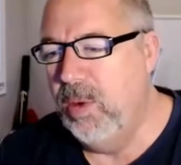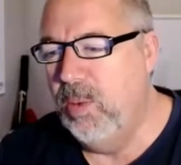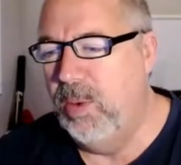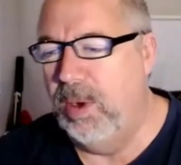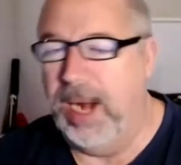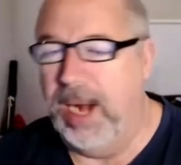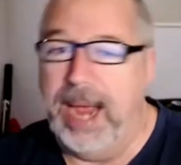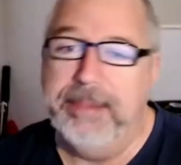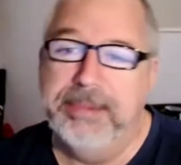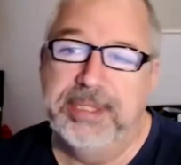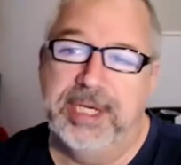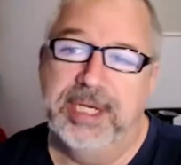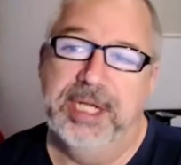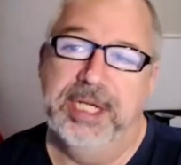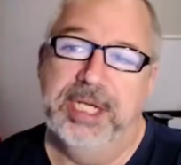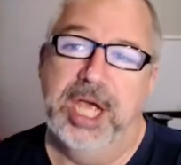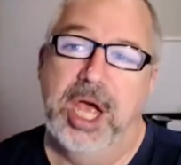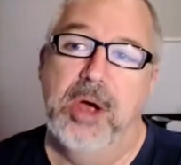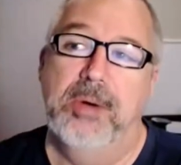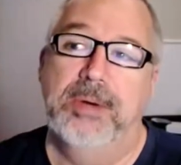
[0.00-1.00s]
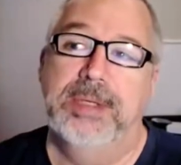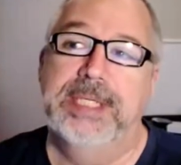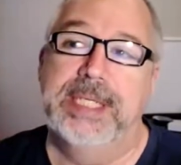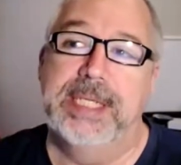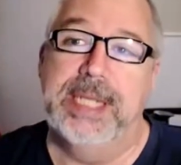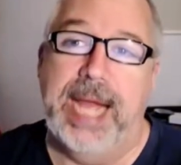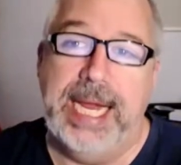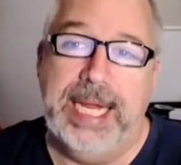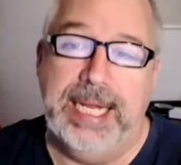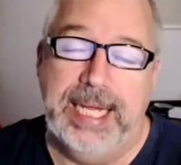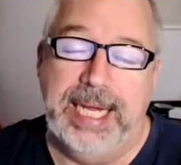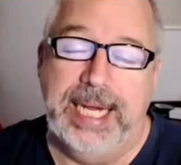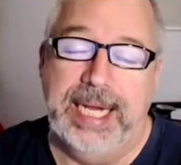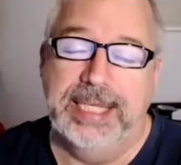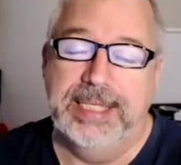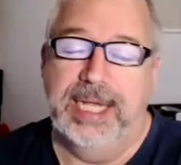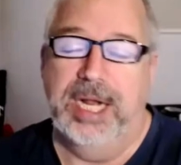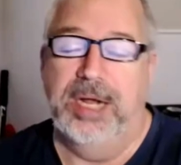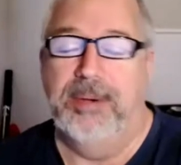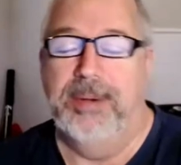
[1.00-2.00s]
where i was going to go slightly
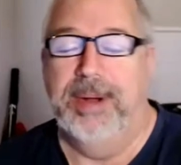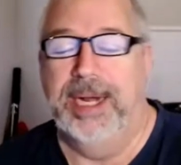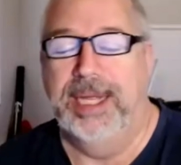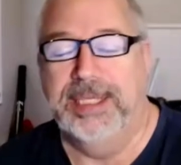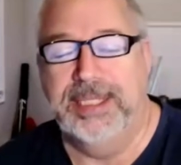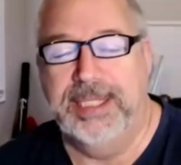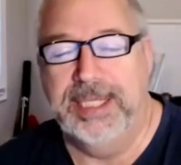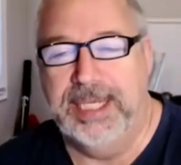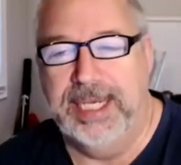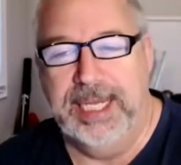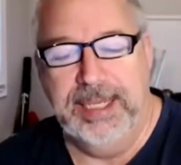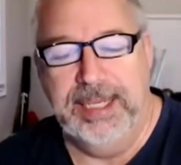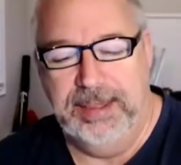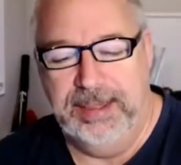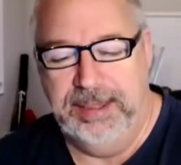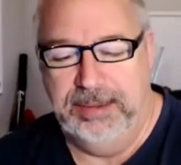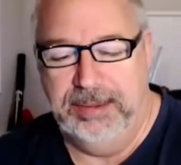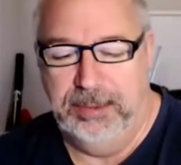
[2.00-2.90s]
because i don't want us to get